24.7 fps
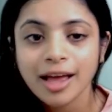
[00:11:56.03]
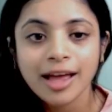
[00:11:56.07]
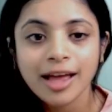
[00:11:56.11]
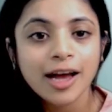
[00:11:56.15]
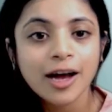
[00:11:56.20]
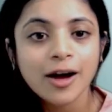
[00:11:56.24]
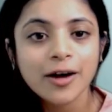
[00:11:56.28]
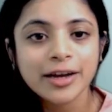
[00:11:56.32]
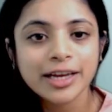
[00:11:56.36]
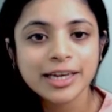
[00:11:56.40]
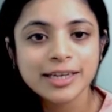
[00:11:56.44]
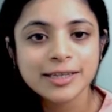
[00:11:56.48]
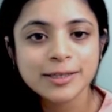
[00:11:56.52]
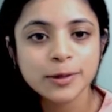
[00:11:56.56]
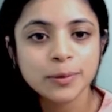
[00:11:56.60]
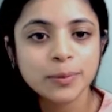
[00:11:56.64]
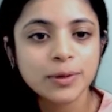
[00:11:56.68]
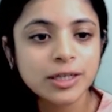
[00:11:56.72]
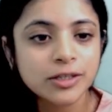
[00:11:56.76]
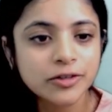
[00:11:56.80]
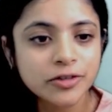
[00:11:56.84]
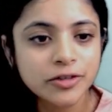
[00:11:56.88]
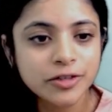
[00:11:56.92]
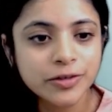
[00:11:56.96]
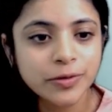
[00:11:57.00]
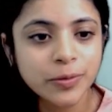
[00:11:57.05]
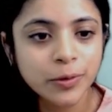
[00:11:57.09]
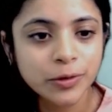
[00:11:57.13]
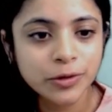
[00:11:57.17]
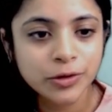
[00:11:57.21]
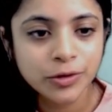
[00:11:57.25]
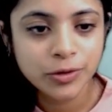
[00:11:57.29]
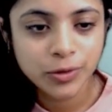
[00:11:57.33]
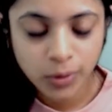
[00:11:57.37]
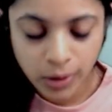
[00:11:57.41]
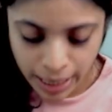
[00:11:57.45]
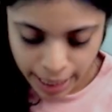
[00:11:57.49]
Okay, so we'll just go
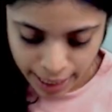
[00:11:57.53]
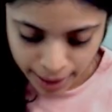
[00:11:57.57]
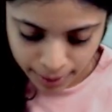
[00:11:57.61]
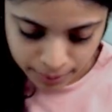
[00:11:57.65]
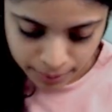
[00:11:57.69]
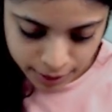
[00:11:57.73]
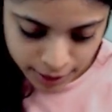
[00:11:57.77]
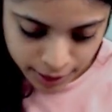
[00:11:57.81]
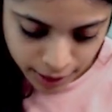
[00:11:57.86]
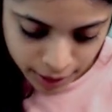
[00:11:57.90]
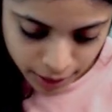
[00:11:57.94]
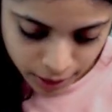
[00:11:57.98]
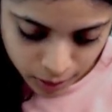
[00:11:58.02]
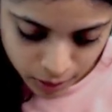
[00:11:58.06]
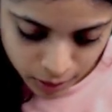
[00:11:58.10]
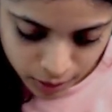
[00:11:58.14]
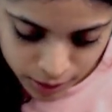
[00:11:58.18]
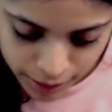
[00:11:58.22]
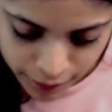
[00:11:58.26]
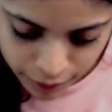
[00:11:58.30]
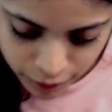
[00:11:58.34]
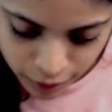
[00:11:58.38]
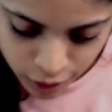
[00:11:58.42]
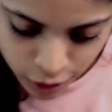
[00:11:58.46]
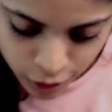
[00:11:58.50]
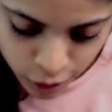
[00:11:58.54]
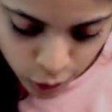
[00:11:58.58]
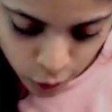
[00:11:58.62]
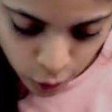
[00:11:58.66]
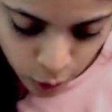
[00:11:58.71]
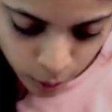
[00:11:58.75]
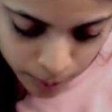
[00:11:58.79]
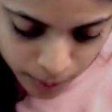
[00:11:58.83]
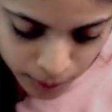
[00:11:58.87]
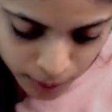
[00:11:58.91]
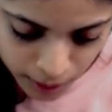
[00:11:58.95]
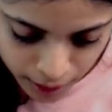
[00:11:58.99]
through MCQs. I've just
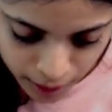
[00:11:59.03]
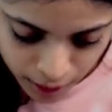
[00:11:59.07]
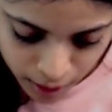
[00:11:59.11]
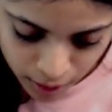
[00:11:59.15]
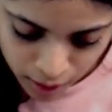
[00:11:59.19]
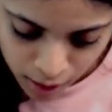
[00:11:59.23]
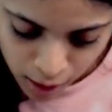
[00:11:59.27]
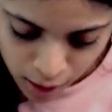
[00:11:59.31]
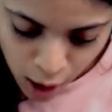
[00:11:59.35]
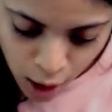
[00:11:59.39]
opened it.